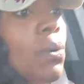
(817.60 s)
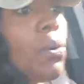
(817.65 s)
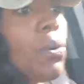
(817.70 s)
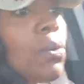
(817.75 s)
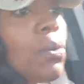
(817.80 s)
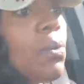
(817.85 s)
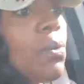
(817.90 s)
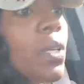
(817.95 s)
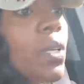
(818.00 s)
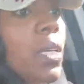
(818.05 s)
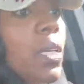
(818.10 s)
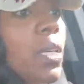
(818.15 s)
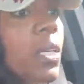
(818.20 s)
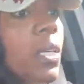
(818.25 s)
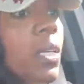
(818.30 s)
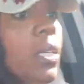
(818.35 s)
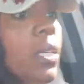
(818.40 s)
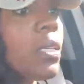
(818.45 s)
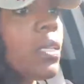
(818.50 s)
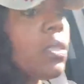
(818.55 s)
goal
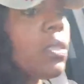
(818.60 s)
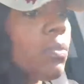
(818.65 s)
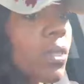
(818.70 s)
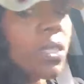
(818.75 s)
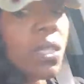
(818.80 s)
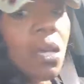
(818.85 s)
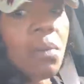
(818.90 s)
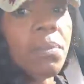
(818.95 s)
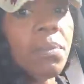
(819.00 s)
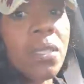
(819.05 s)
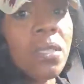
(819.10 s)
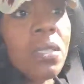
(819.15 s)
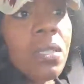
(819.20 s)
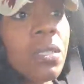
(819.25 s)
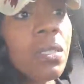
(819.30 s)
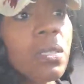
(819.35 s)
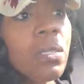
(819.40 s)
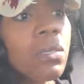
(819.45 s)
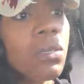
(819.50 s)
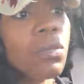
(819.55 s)
is, what
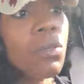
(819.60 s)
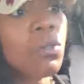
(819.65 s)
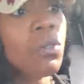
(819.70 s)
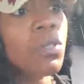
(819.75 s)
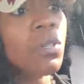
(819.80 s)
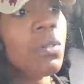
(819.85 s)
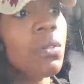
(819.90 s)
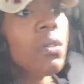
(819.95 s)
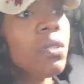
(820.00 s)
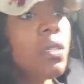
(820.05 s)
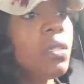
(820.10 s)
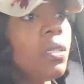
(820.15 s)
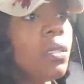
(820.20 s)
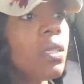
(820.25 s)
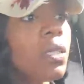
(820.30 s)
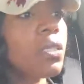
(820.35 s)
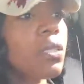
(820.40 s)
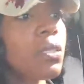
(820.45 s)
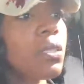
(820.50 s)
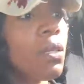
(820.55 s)
time is it?
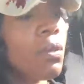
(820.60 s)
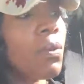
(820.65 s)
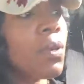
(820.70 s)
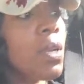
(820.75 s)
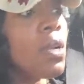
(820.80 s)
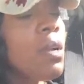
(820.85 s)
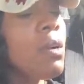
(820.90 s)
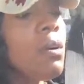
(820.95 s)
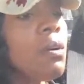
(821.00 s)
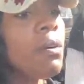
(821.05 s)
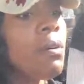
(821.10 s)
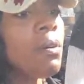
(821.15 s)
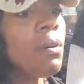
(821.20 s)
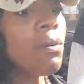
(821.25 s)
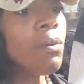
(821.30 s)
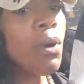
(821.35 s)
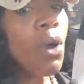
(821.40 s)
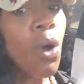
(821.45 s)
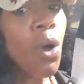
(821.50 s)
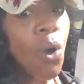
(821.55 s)
2:30. Let's slow
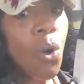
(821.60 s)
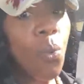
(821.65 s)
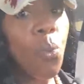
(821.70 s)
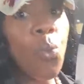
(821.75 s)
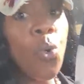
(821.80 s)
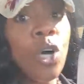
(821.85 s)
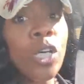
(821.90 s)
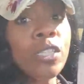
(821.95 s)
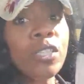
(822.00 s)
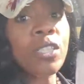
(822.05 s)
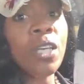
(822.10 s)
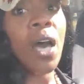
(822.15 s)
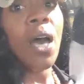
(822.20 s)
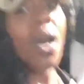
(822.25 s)
down. What